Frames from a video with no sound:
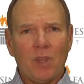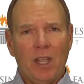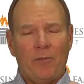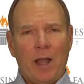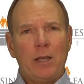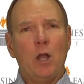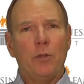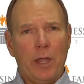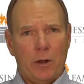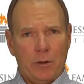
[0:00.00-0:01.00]
If I know
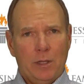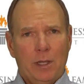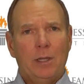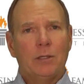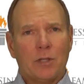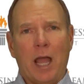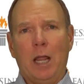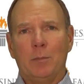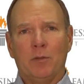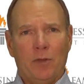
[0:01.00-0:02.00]
they're
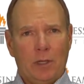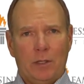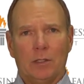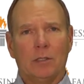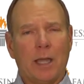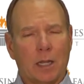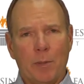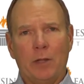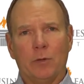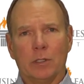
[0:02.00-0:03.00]
types via this
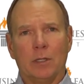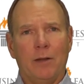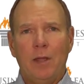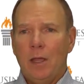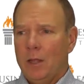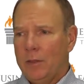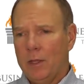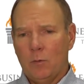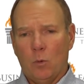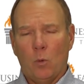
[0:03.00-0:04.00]
psychometric stuff,
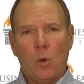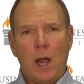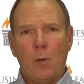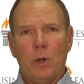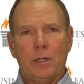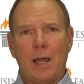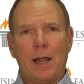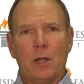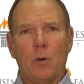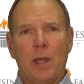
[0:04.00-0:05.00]
then why wouldn't
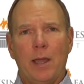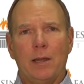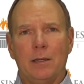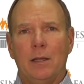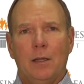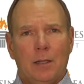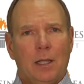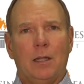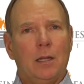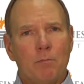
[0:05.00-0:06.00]
I go ahead and,
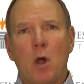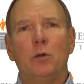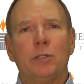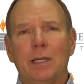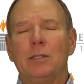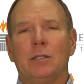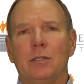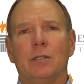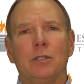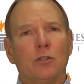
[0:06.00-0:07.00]
in most
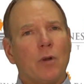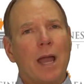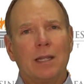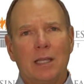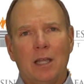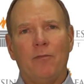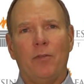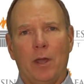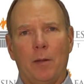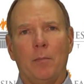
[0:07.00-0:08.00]
instances, try to
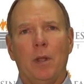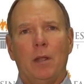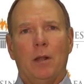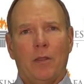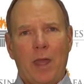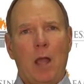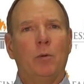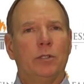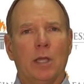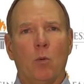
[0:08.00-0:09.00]
give them that
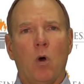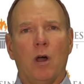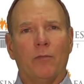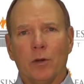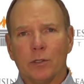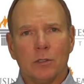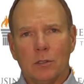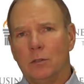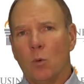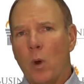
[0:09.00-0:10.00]
which they want
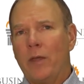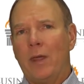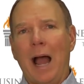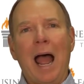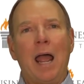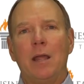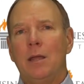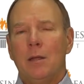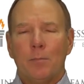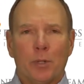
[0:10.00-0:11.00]
versus the way that I
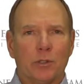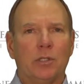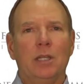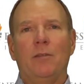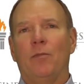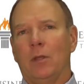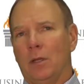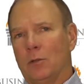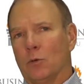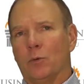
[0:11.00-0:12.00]
perceive
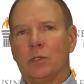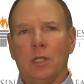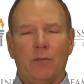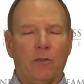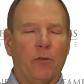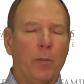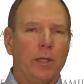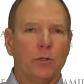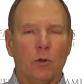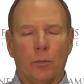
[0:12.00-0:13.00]
things or receive
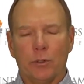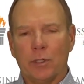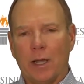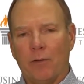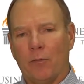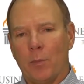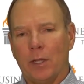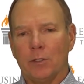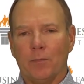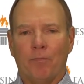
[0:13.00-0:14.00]
information or push out
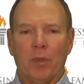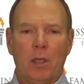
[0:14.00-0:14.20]
information?